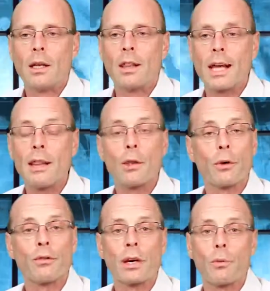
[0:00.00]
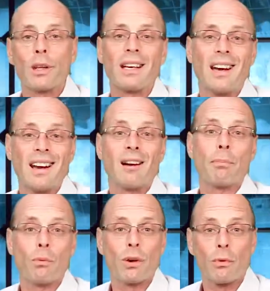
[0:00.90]
Then those that are really
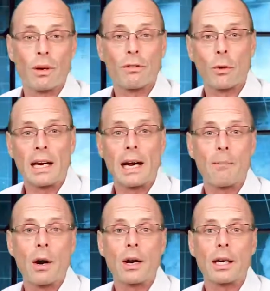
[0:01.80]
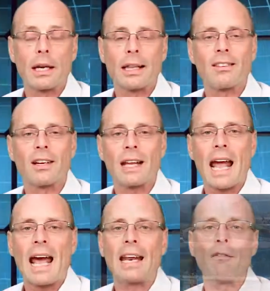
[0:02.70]
up with what's going on in marketing, they started
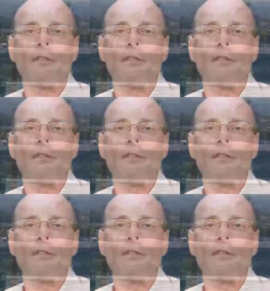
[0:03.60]
adding